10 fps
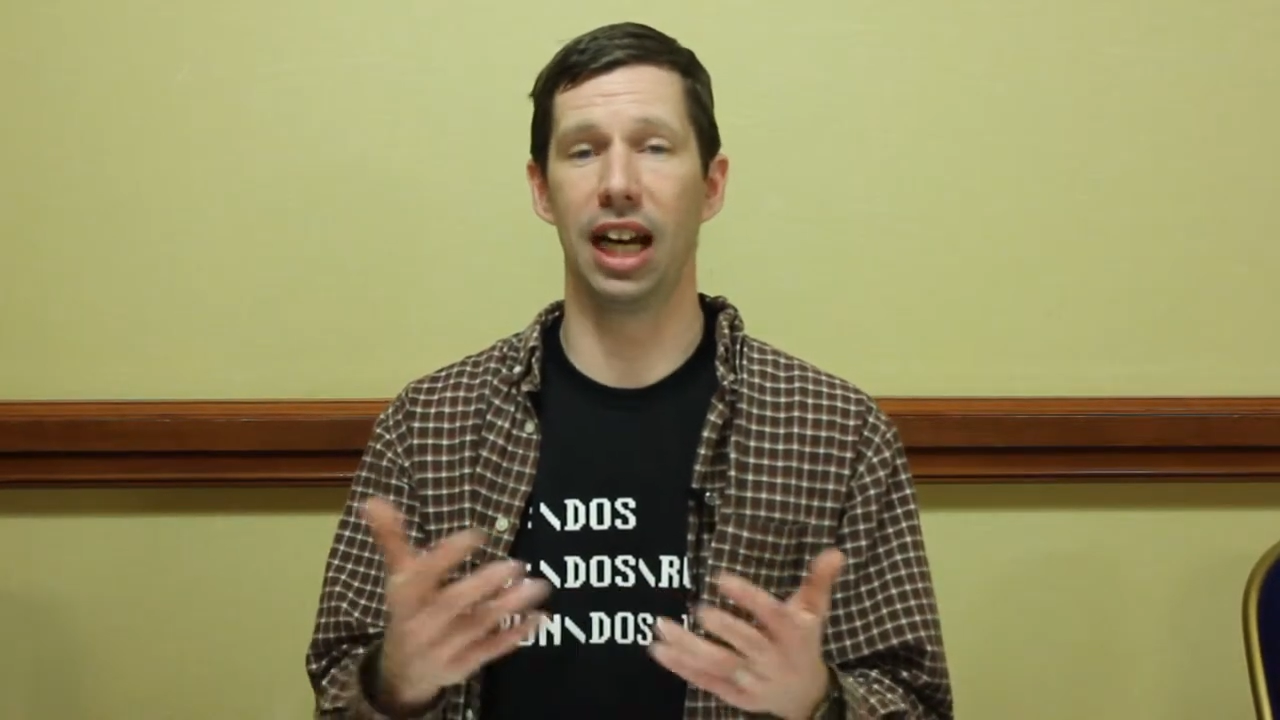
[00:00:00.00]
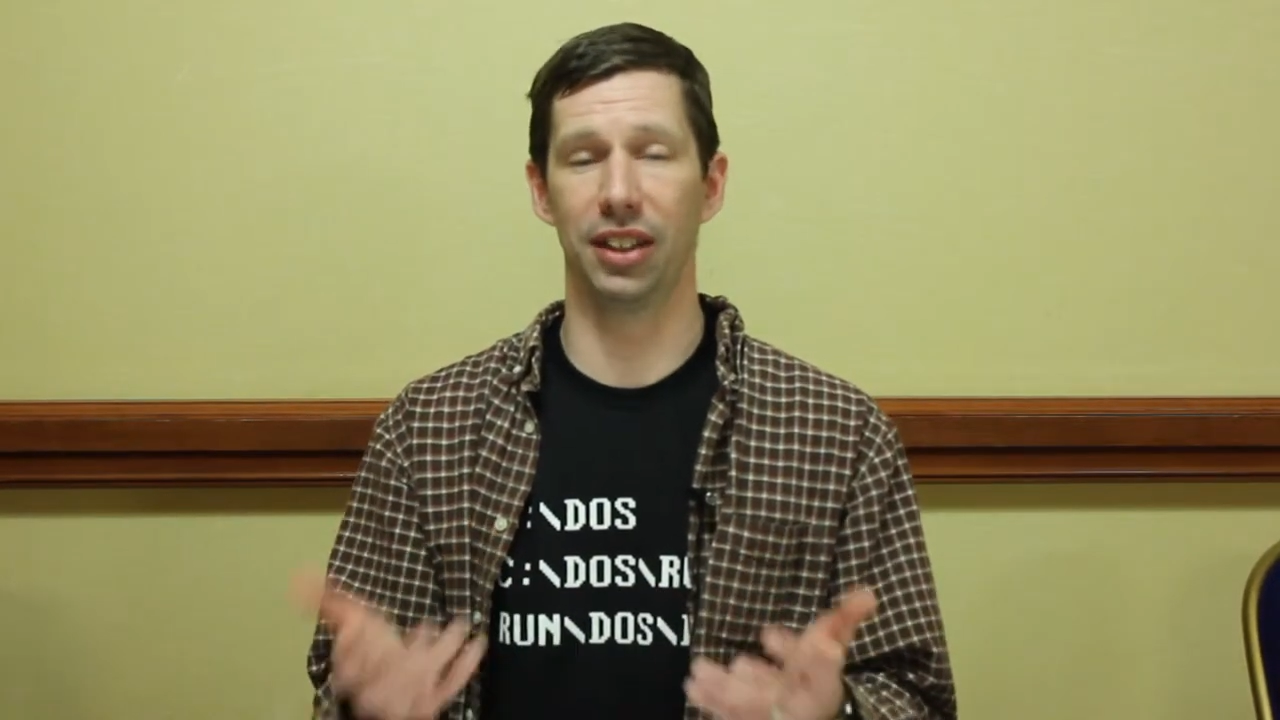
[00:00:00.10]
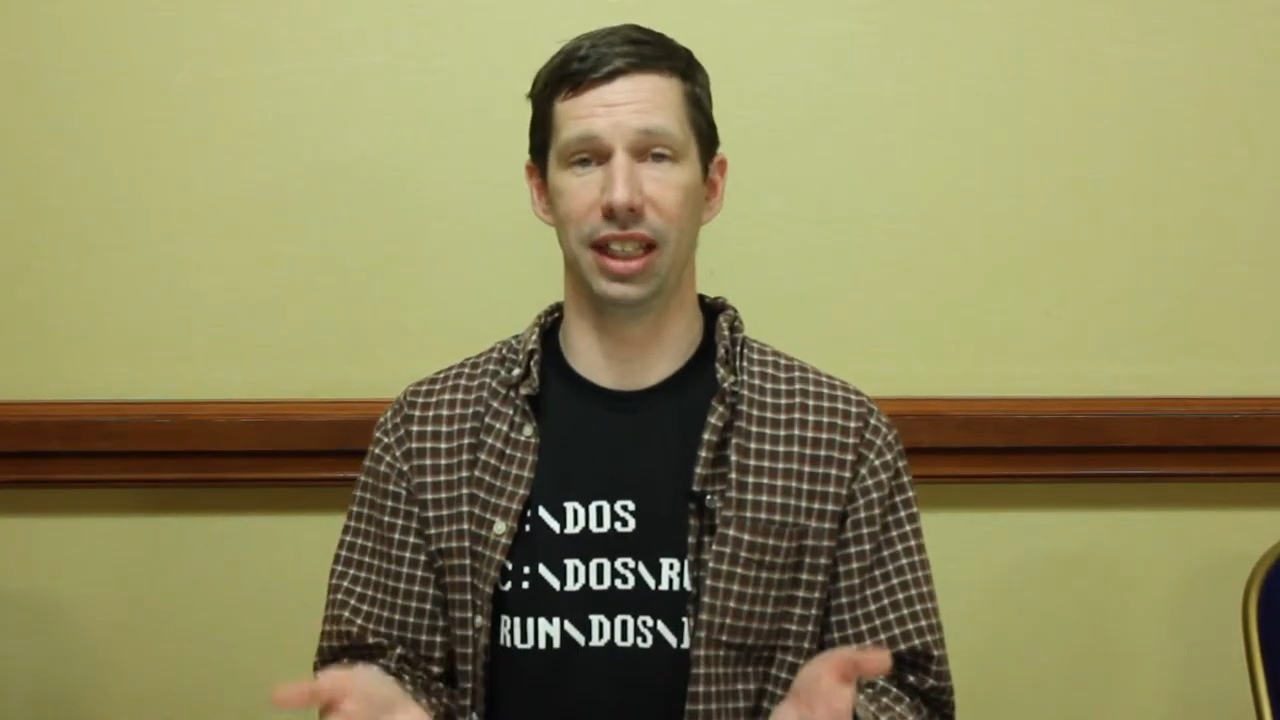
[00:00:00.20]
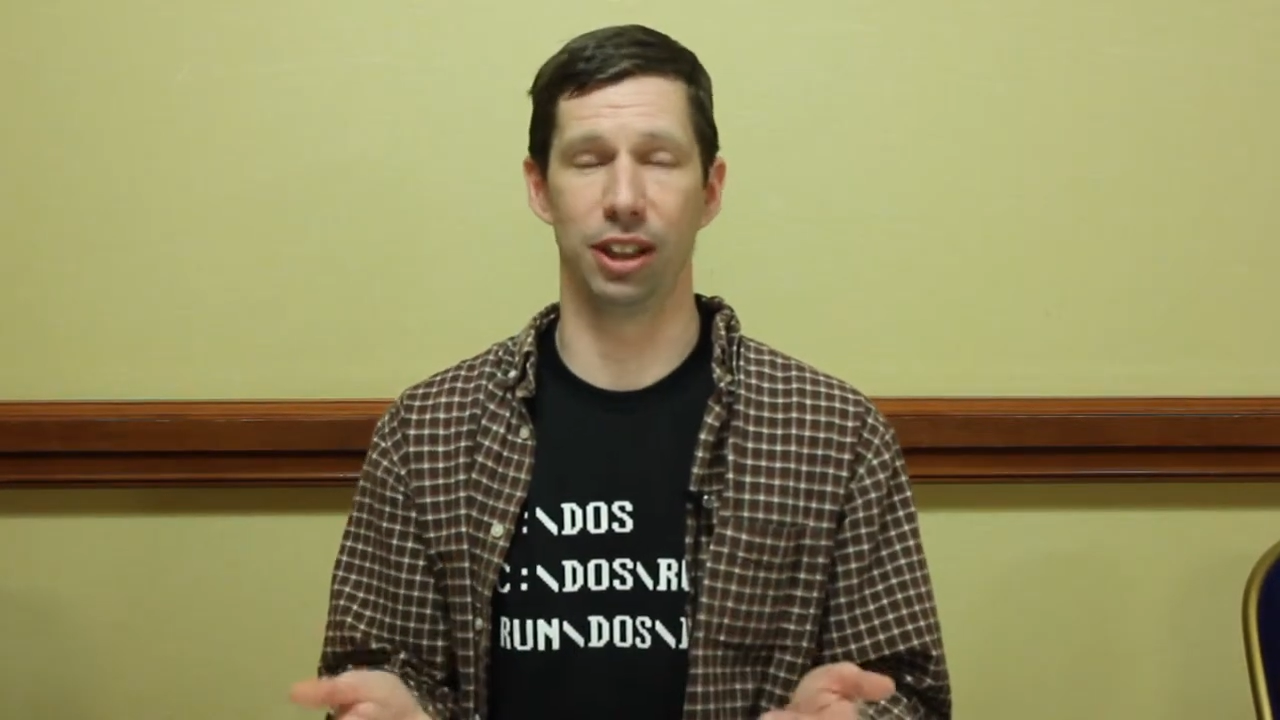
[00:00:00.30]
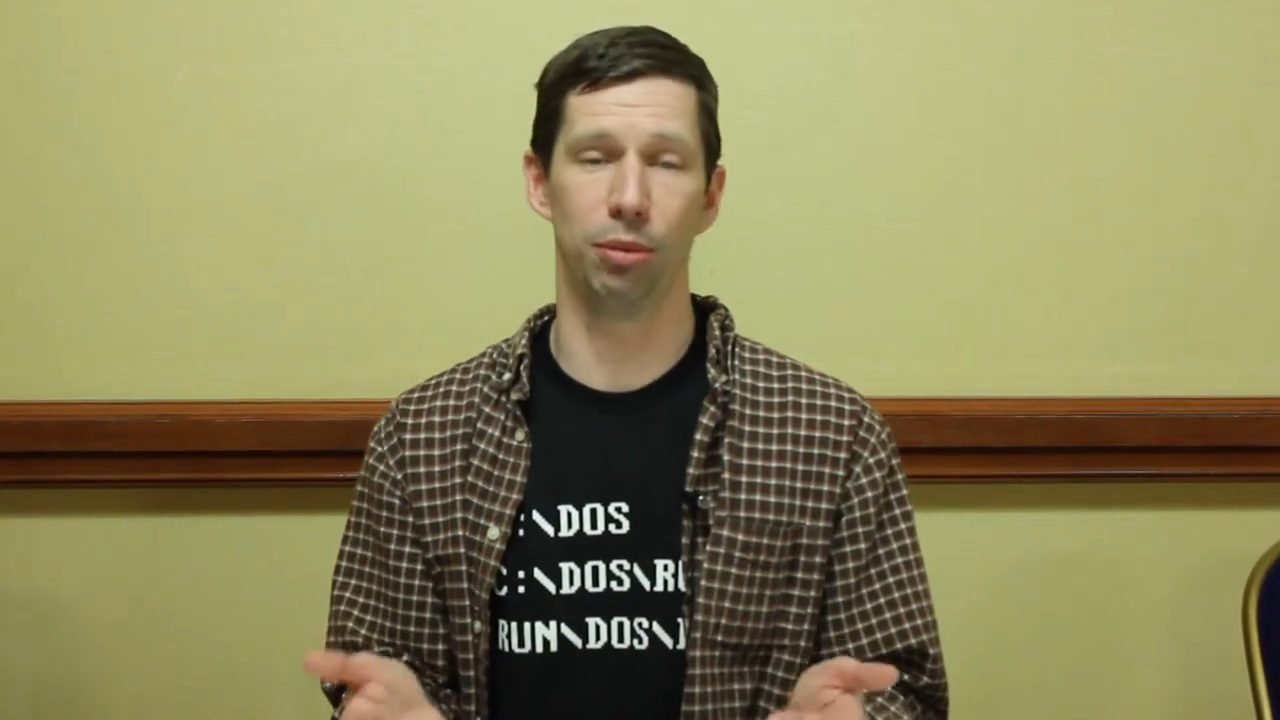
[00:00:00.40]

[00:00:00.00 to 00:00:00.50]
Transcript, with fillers: online